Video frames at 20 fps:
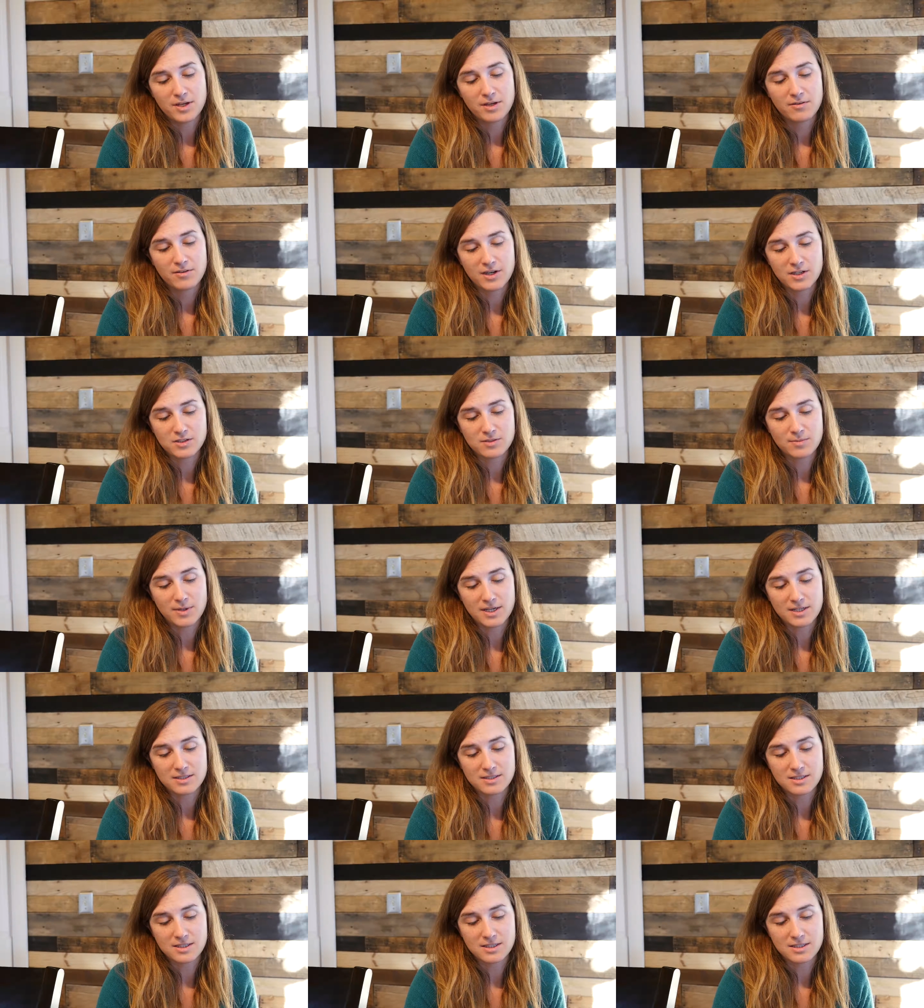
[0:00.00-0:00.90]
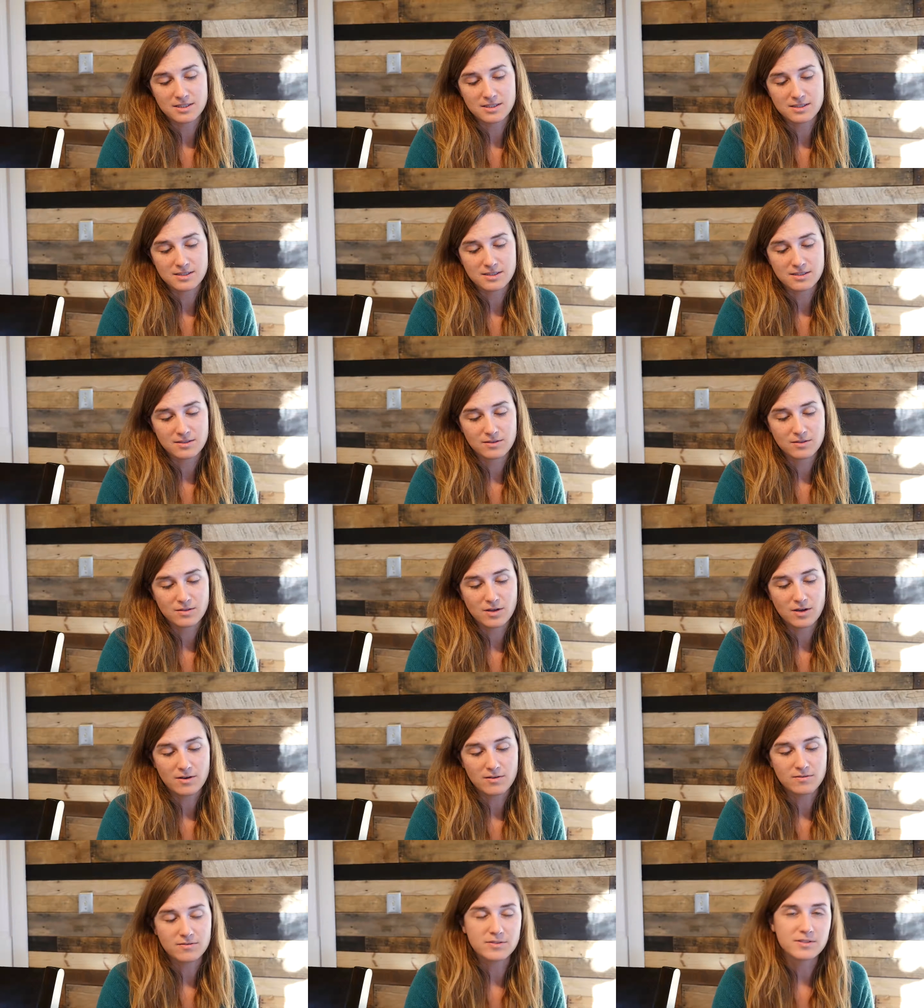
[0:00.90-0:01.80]
Fashion magazines
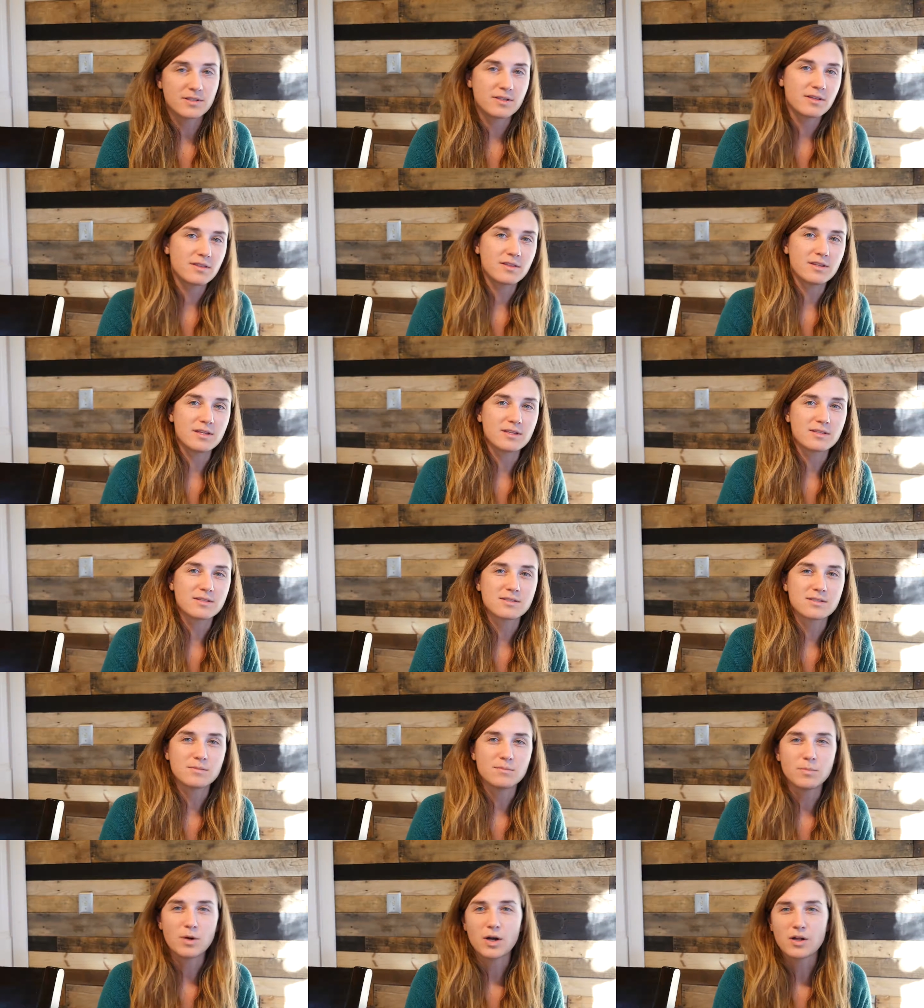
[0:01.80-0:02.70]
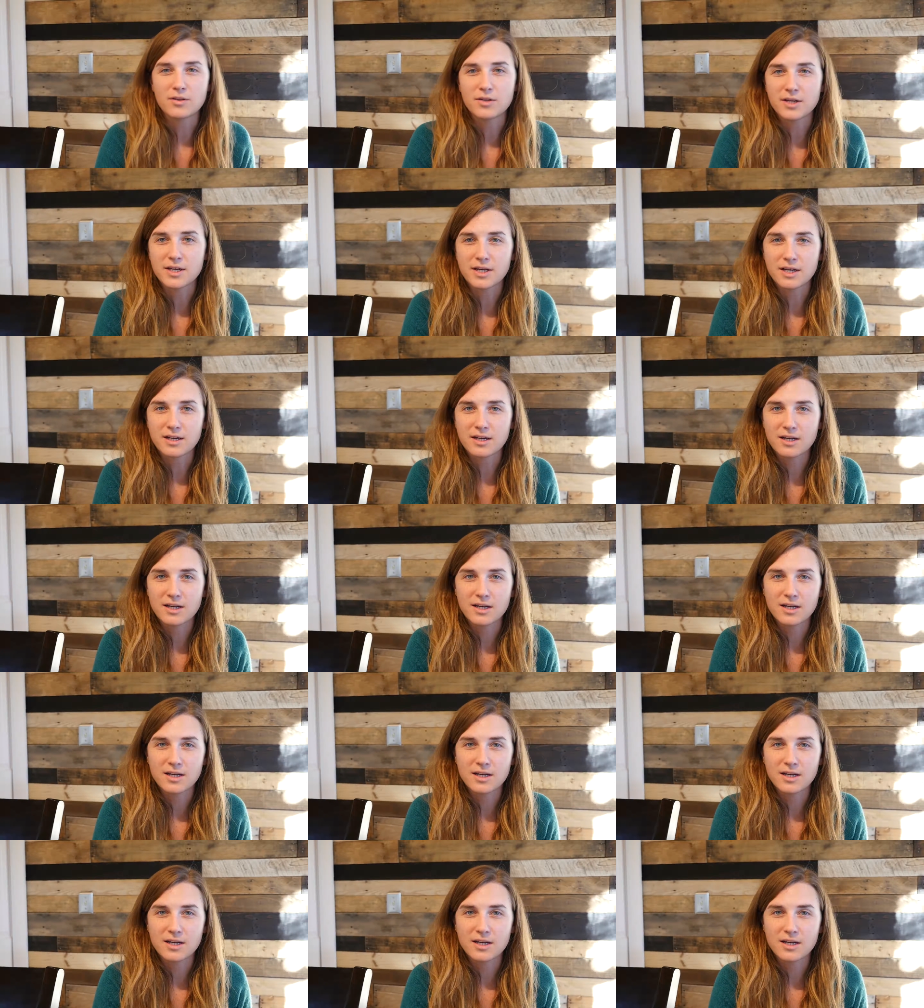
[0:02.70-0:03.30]
loved the symbolic,